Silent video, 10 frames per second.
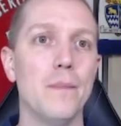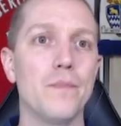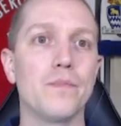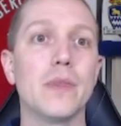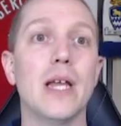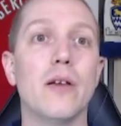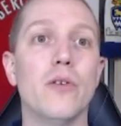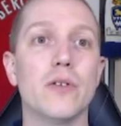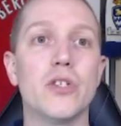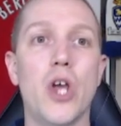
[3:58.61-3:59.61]
Then I
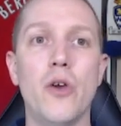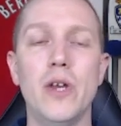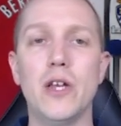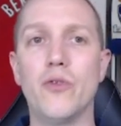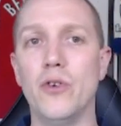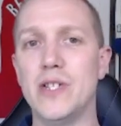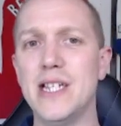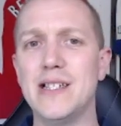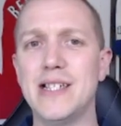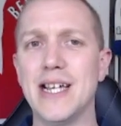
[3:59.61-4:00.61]
got Toni Kroos.
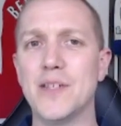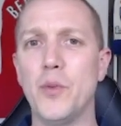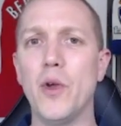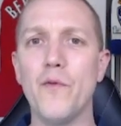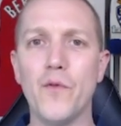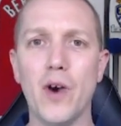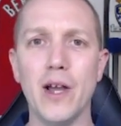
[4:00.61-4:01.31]
He's 6.5